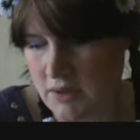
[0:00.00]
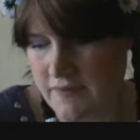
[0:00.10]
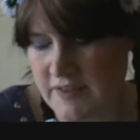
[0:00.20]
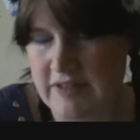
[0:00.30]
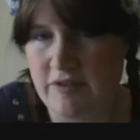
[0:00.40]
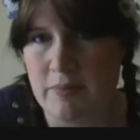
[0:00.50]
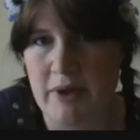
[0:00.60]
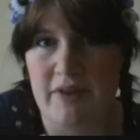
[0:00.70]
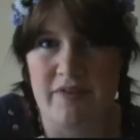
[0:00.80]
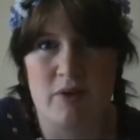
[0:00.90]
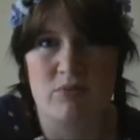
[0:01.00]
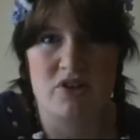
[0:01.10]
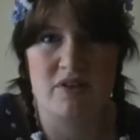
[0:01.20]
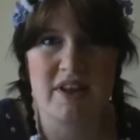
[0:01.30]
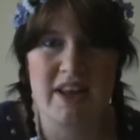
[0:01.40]
Favourite perfume,
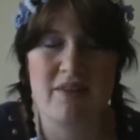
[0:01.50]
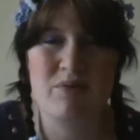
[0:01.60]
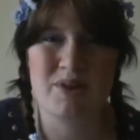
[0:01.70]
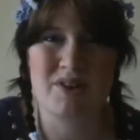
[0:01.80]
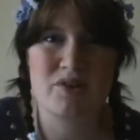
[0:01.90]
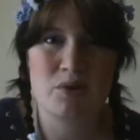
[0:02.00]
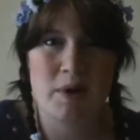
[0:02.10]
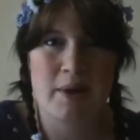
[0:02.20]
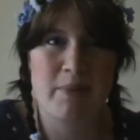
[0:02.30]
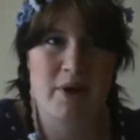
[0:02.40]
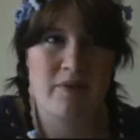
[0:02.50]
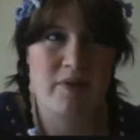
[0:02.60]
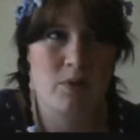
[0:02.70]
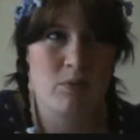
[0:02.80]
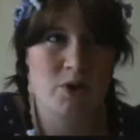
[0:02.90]
don't really have one. I don't wear
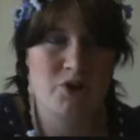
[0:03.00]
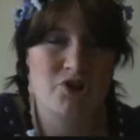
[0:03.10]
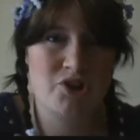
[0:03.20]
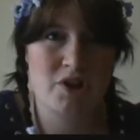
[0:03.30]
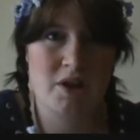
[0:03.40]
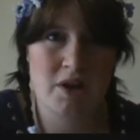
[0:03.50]
perfume much.